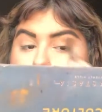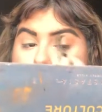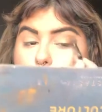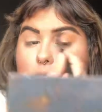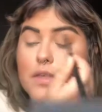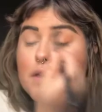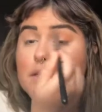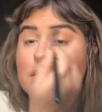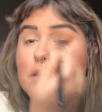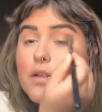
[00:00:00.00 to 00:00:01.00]
gonna put
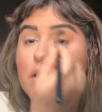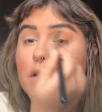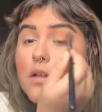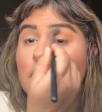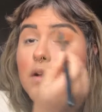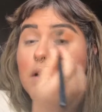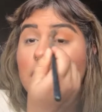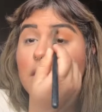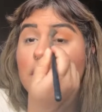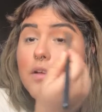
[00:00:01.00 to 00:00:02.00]
this
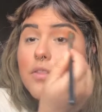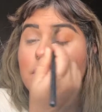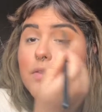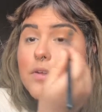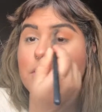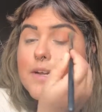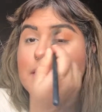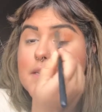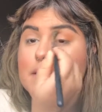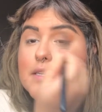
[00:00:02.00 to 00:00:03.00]
through the
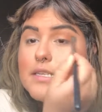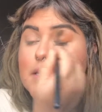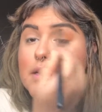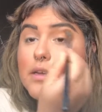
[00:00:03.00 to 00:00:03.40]
crease.